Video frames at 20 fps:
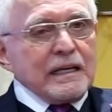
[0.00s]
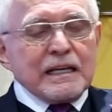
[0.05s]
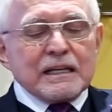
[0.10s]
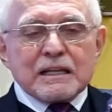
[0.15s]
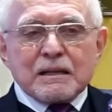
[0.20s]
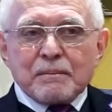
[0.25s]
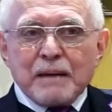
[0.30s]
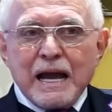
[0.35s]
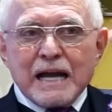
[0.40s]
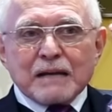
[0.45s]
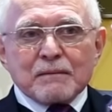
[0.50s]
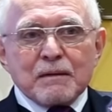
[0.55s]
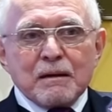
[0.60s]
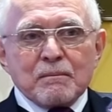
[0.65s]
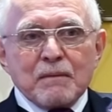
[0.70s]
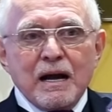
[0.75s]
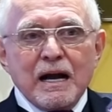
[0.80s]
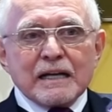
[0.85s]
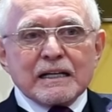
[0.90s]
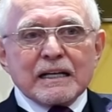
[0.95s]
In the back of
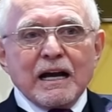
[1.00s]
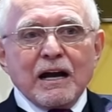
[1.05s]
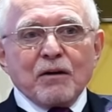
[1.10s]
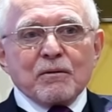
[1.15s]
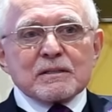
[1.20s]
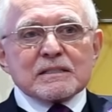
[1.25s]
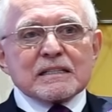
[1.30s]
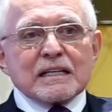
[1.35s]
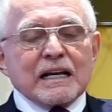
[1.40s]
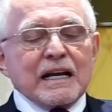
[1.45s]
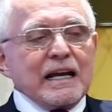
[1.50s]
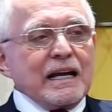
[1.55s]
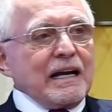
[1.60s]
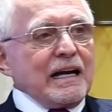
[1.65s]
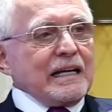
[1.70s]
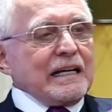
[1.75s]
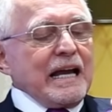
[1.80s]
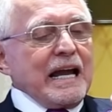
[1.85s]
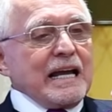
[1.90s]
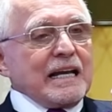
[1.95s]
my mind, I always said
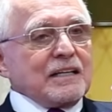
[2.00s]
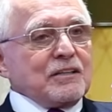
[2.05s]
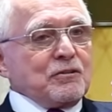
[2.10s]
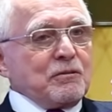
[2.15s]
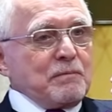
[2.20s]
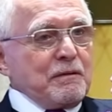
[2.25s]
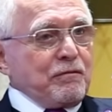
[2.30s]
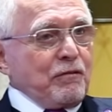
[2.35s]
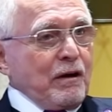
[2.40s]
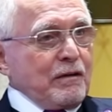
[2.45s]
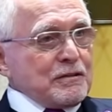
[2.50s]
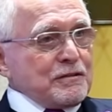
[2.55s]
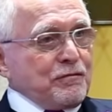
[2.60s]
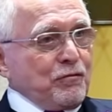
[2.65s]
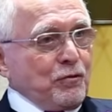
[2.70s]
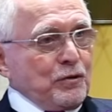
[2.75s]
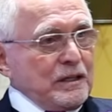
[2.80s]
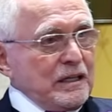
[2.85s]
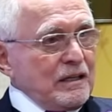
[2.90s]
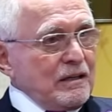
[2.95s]
I, I had to do it before I was
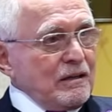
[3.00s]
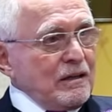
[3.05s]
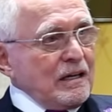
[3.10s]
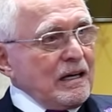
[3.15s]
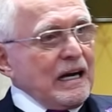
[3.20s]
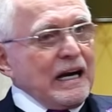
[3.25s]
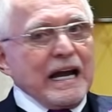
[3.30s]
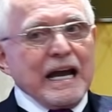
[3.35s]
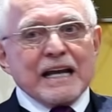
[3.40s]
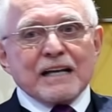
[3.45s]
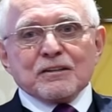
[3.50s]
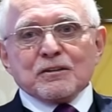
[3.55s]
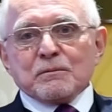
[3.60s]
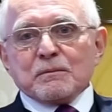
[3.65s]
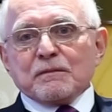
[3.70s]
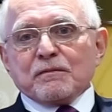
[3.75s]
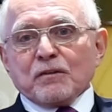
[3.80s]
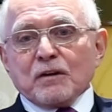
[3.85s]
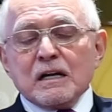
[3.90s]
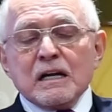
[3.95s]
40. I had to do
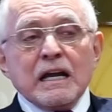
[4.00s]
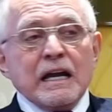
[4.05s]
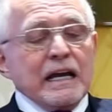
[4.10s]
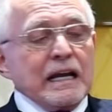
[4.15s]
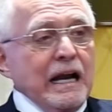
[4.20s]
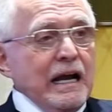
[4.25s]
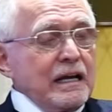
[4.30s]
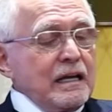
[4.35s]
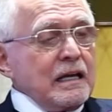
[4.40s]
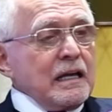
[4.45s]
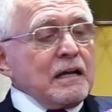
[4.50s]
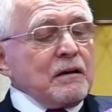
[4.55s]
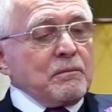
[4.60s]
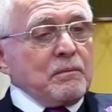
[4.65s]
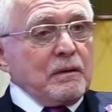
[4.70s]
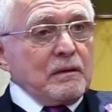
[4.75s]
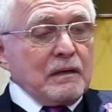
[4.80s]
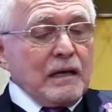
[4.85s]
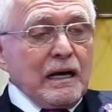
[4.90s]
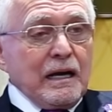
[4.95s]
it before. And I,
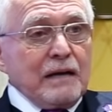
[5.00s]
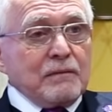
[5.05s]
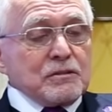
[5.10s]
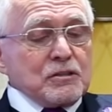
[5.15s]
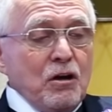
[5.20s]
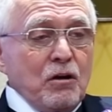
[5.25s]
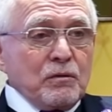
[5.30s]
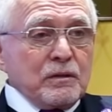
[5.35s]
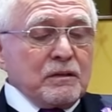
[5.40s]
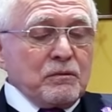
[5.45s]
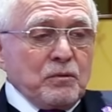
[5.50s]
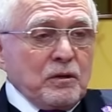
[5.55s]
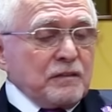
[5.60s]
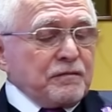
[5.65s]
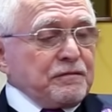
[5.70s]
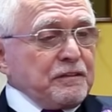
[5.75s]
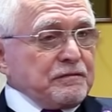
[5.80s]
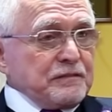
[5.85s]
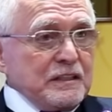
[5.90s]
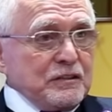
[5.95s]
I was already
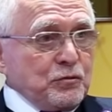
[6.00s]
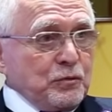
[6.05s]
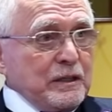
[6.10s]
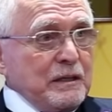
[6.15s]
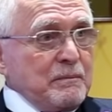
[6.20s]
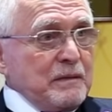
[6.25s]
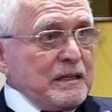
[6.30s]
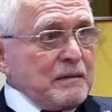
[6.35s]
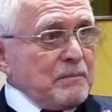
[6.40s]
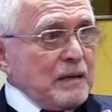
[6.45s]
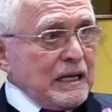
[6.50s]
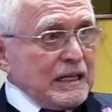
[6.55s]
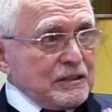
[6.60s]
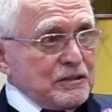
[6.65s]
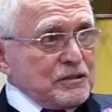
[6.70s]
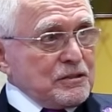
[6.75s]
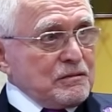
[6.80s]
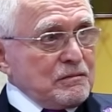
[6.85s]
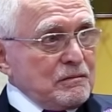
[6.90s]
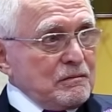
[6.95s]
worth 15, 20 million
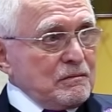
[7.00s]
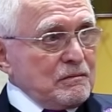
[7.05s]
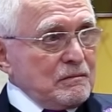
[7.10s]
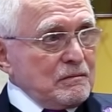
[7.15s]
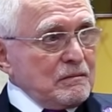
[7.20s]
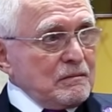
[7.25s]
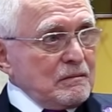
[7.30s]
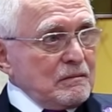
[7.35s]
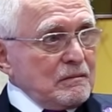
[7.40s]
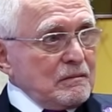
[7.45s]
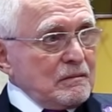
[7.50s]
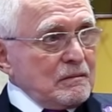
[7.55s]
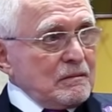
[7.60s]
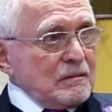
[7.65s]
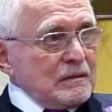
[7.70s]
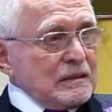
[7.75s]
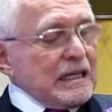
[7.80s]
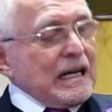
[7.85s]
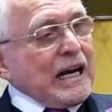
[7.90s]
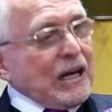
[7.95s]
bucks.
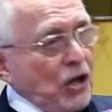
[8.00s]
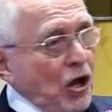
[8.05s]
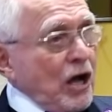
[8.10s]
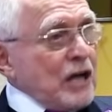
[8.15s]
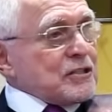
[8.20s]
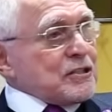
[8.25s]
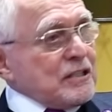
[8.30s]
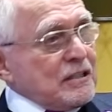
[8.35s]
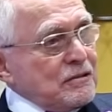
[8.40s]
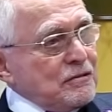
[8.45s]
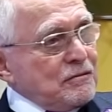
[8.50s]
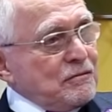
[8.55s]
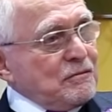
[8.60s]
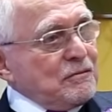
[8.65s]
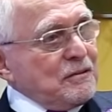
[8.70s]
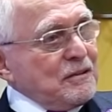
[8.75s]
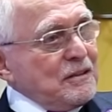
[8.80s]
Then I lost it.